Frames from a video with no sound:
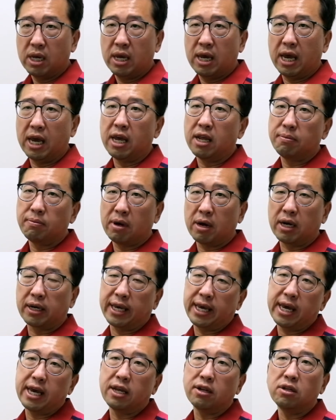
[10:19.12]
And
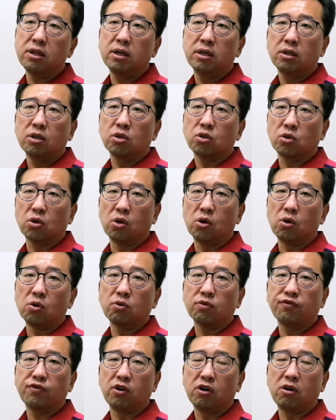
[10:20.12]
again,
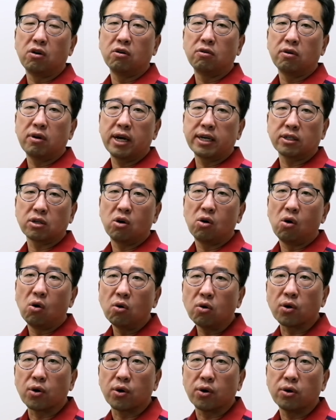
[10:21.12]
so as an
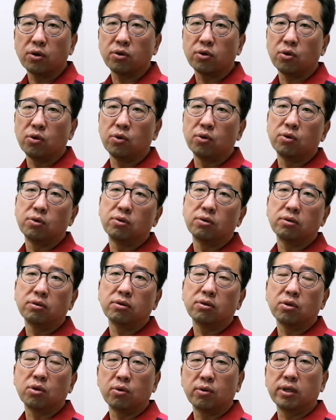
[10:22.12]
owner, you
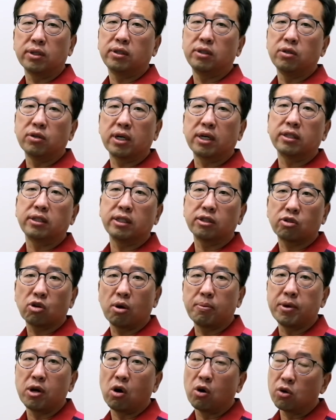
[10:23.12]
got to
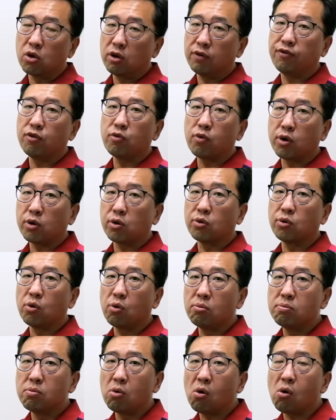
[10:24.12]
determine, or if you want to
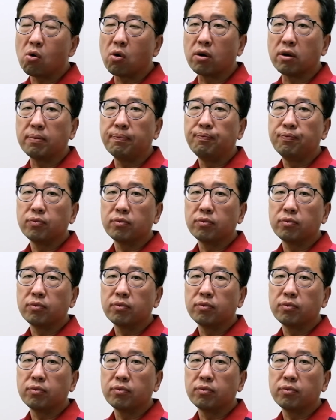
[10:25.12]
know more,